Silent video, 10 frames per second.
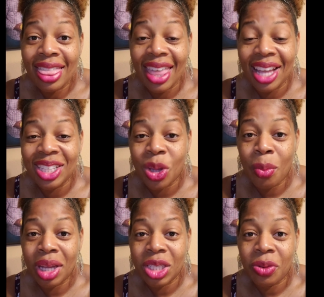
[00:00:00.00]
Thanks so
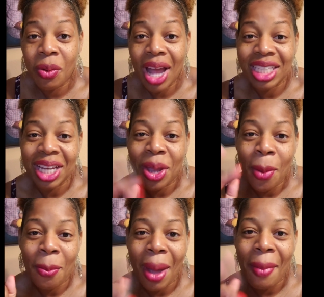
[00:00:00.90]
much for watching.
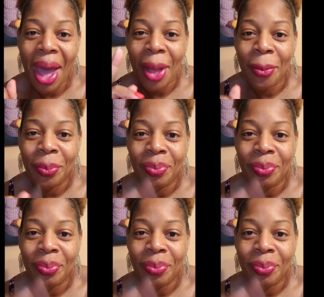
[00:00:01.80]
Bye-bye.